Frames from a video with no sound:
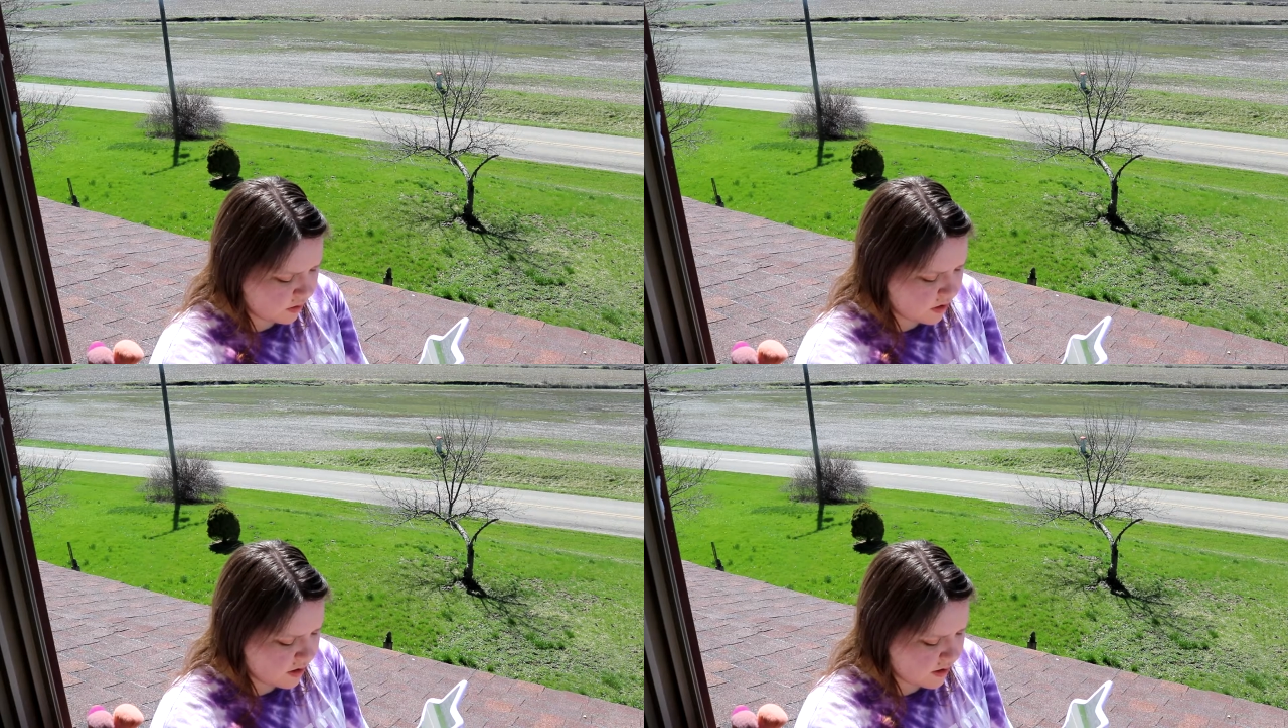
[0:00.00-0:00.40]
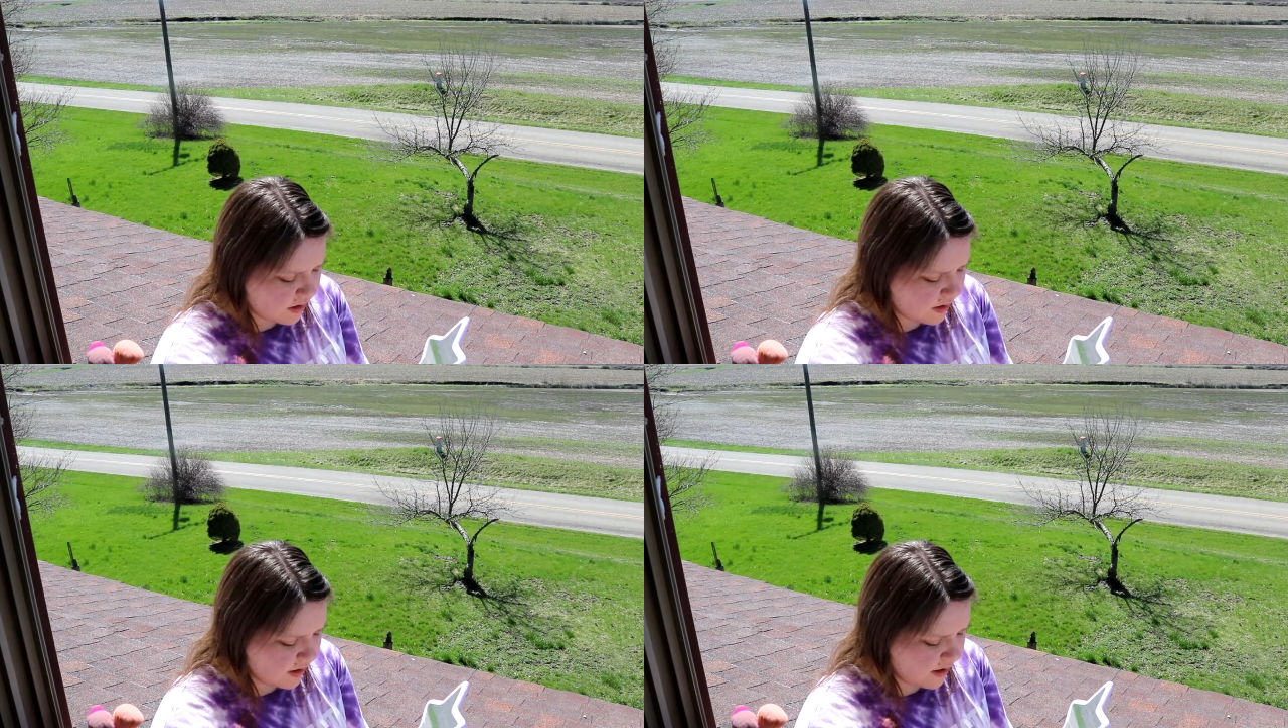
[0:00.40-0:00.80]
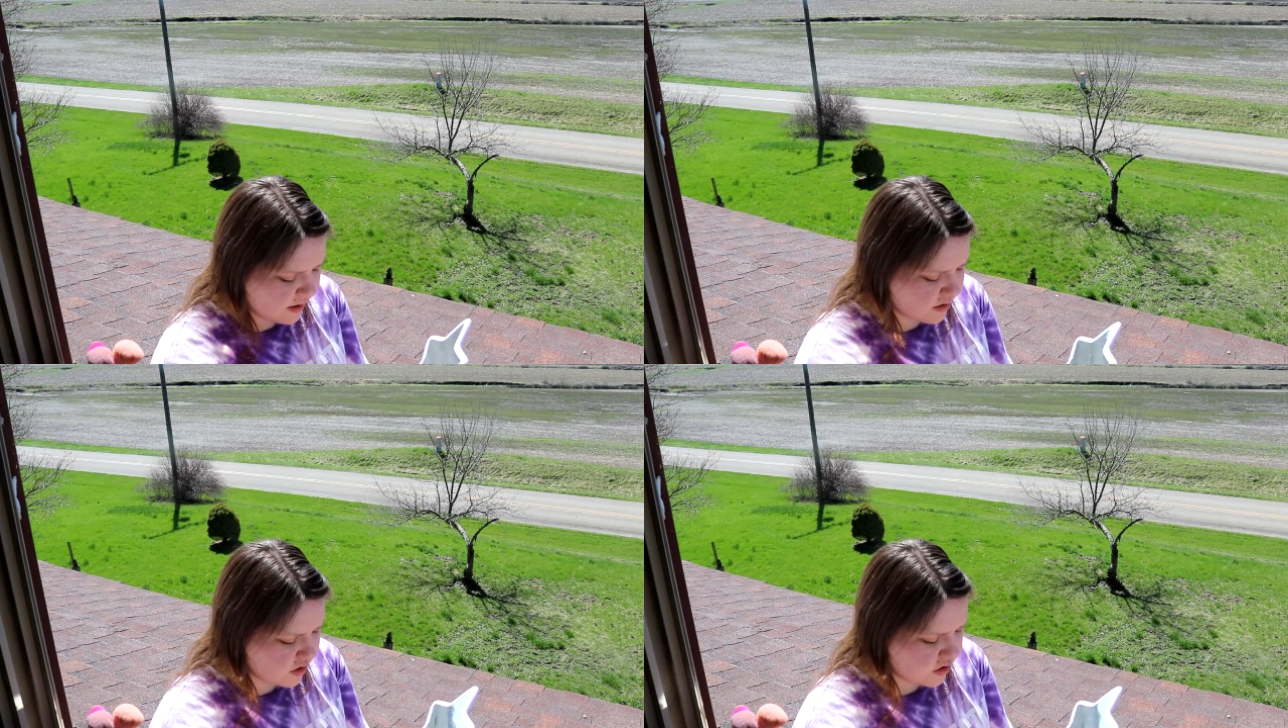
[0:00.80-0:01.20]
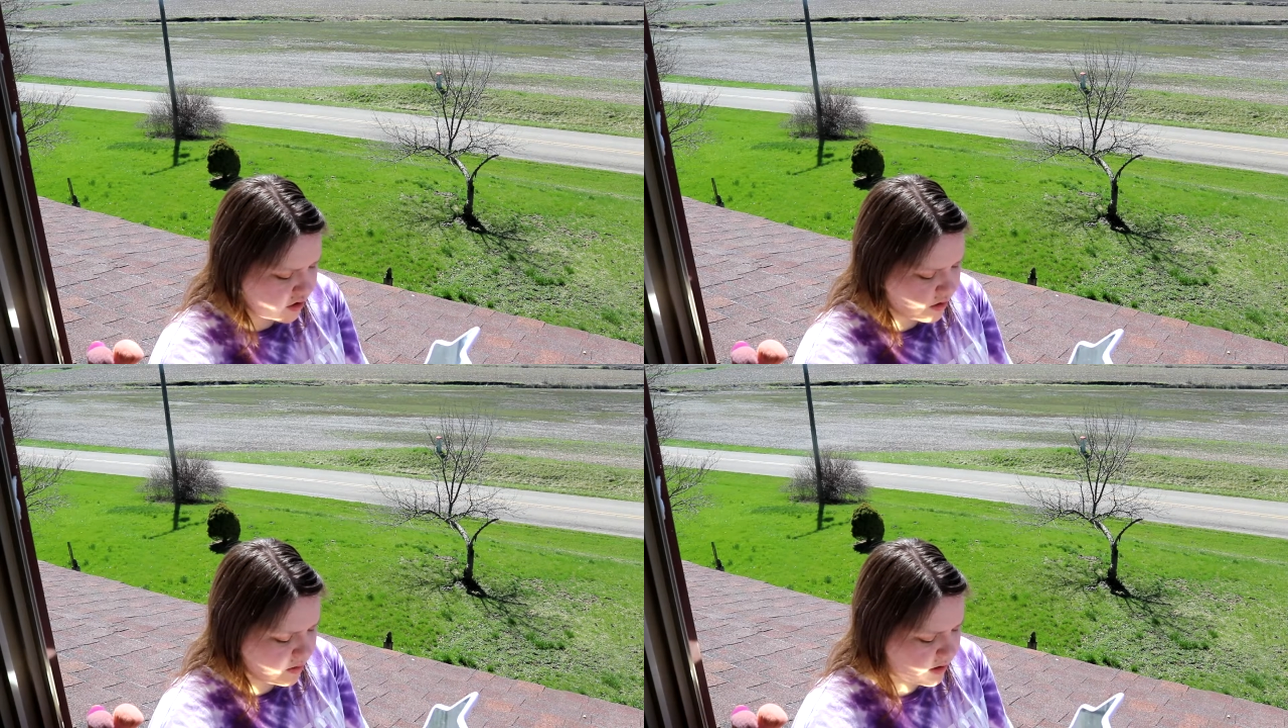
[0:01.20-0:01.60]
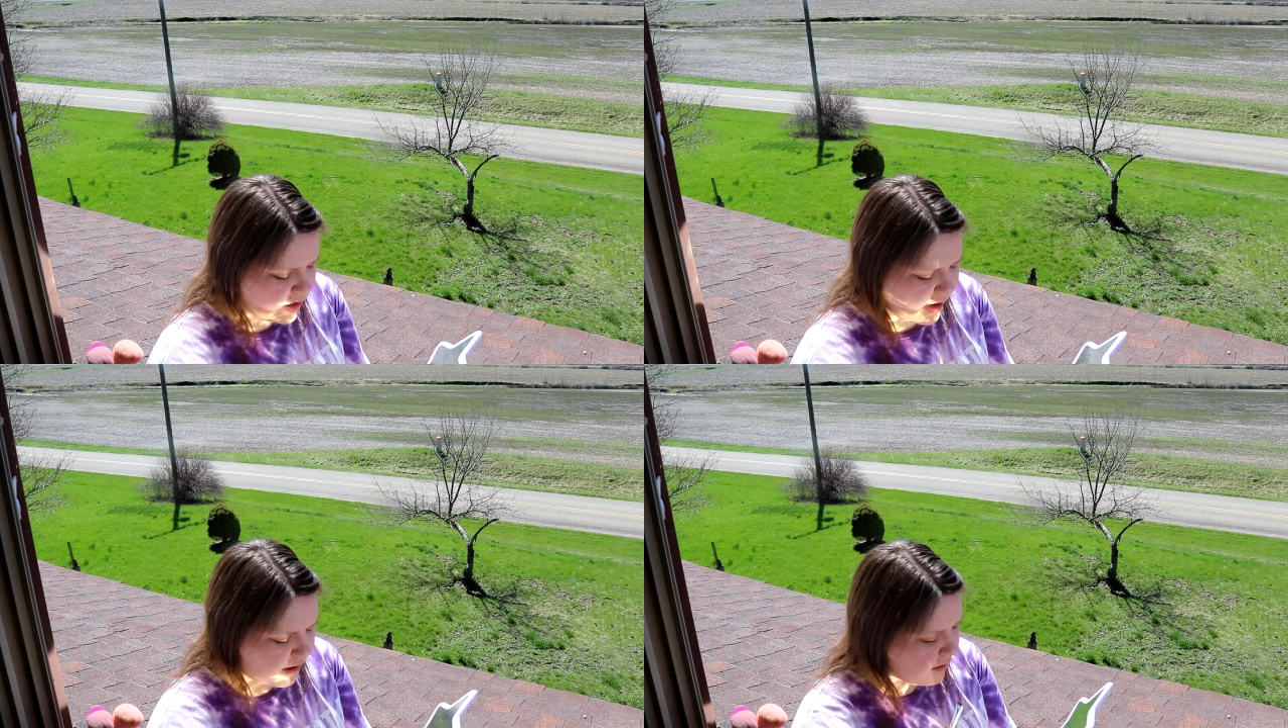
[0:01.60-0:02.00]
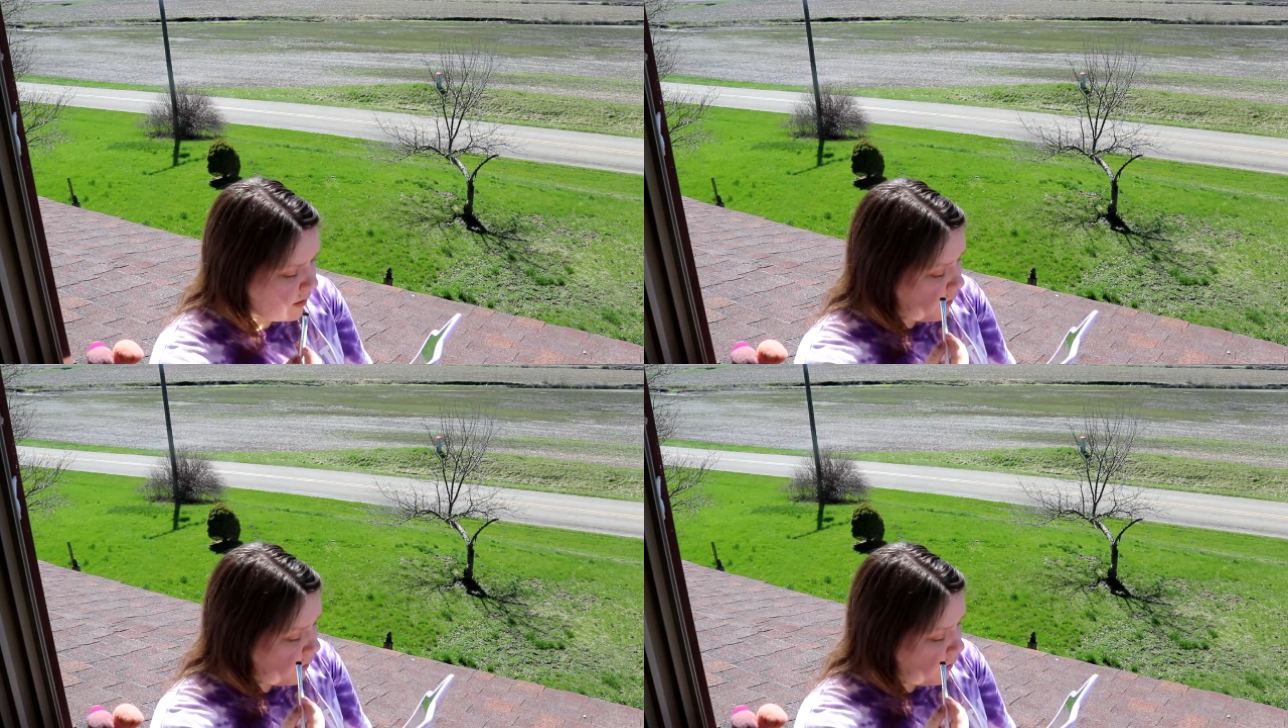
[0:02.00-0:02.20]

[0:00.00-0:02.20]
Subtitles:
look and just use that